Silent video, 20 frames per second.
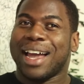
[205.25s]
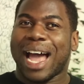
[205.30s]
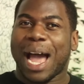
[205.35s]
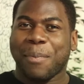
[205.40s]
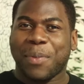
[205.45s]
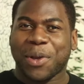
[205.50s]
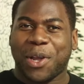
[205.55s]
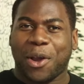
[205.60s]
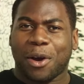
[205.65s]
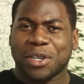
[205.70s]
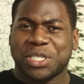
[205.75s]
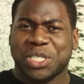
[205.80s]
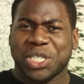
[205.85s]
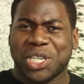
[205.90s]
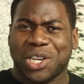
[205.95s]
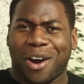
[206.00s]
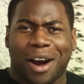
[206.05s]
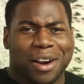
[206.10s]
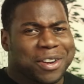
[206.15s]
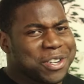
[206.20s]
and because the
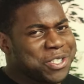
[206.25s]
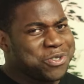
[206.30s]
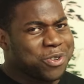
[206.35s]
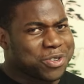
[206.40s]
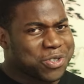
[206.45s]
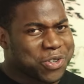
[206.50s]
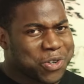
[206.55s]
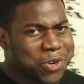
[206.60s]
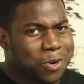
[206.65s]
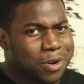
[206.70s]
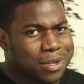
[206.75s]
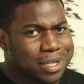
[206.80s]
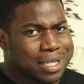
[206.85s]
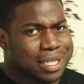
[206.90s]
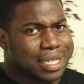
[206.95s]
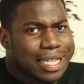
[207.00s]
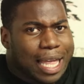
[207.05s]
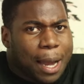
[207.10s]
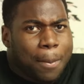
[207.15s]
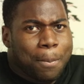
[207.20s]
card is not good,
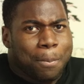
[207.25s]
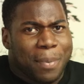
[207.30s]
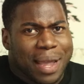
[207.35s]
that